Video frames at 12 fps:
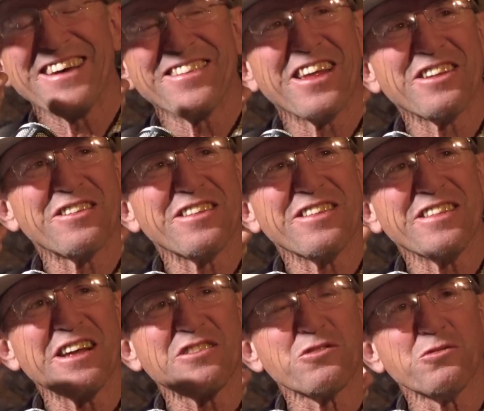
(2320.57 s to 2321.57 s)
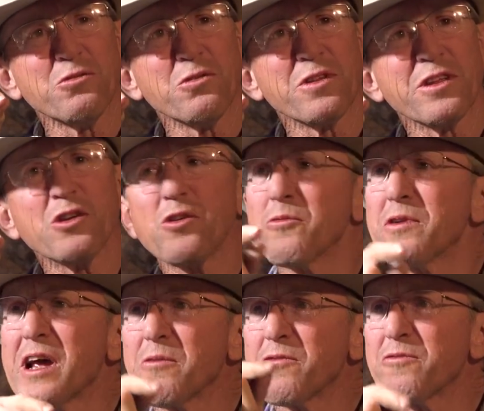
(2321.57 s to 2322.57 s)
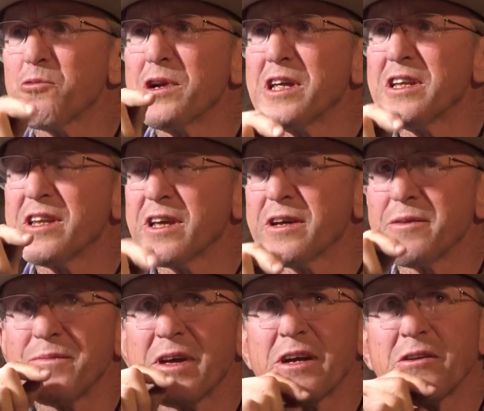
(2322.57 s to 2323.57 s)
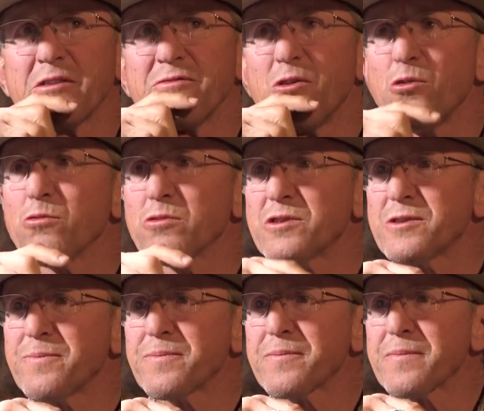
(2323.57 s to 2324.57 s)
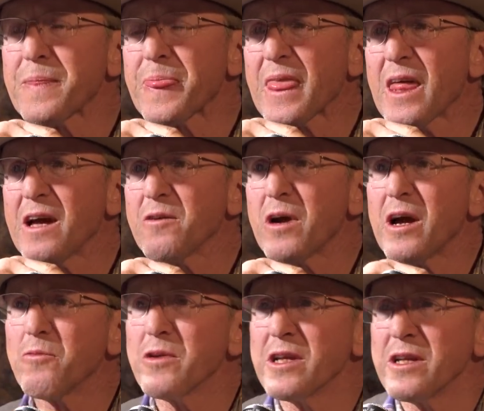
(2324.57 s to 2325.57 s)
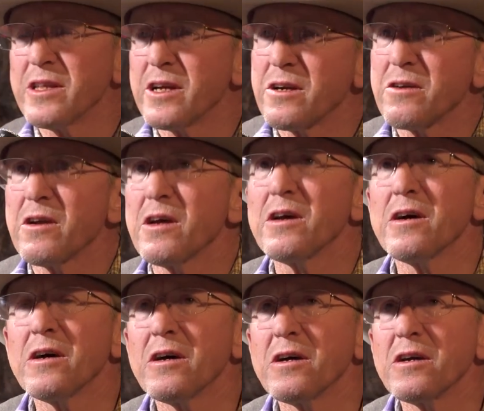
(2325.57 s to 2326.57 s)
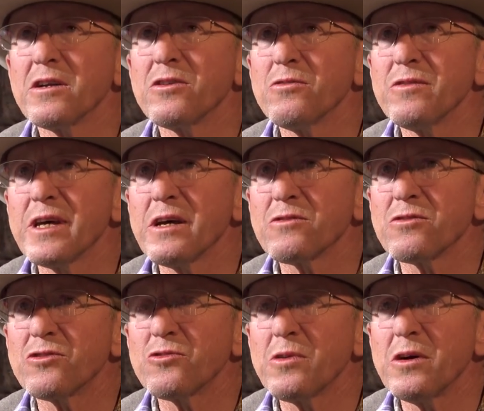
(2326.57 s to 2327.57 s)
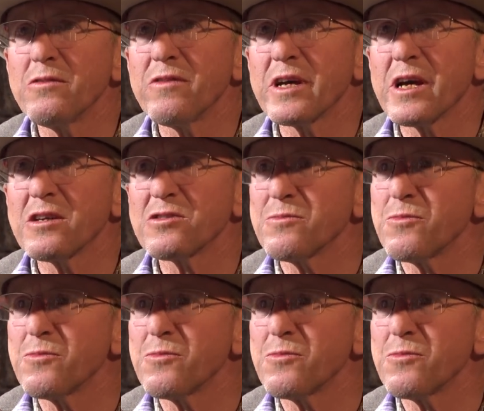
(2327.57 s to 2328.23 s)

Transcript: yeah, that's cool. When I went into Harry Vold's, I went in there in 2012. I got